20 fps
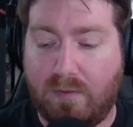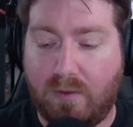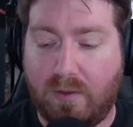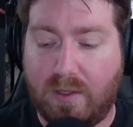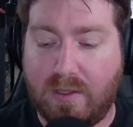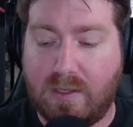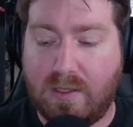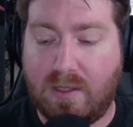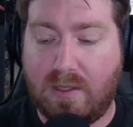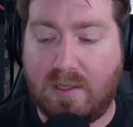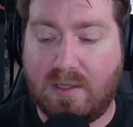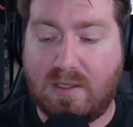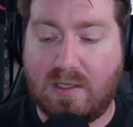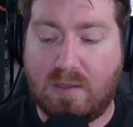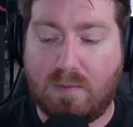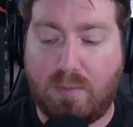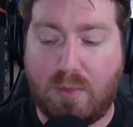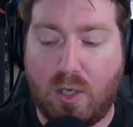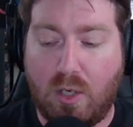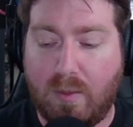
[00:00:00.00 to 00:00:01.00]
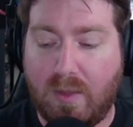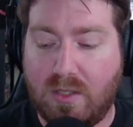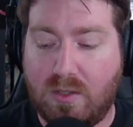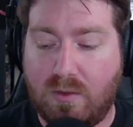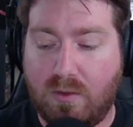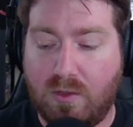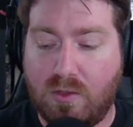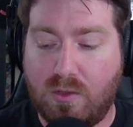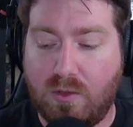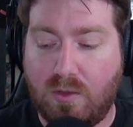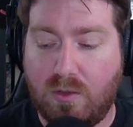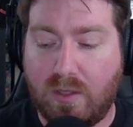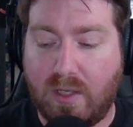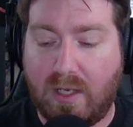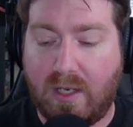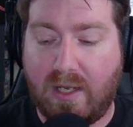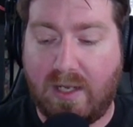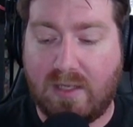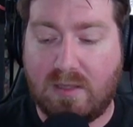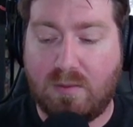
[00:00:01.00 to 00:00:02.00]
an instant. This is permanents you control gain
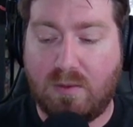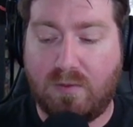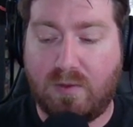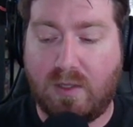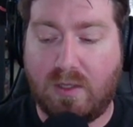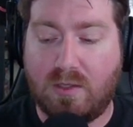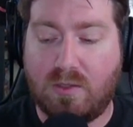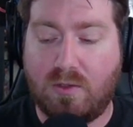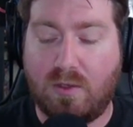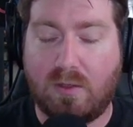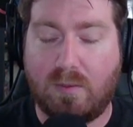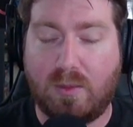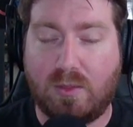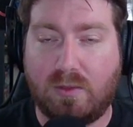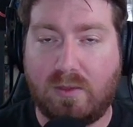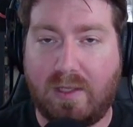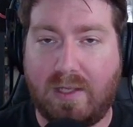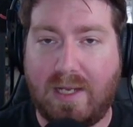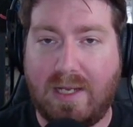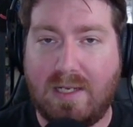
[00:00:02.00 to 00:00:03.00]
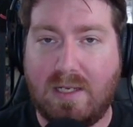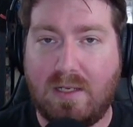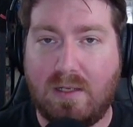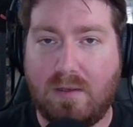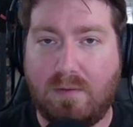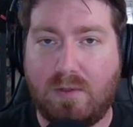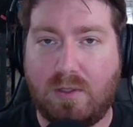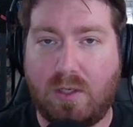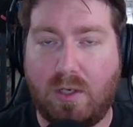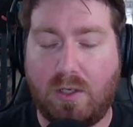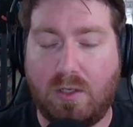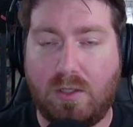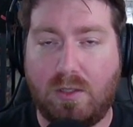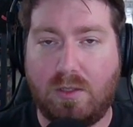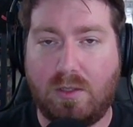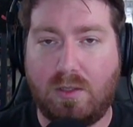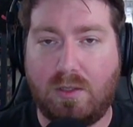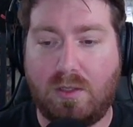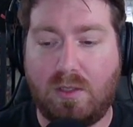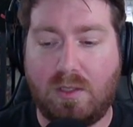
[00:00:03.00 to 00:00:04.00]
hexproof and indestructible at end of
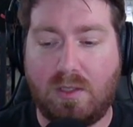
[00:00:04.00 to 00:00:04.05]
turn.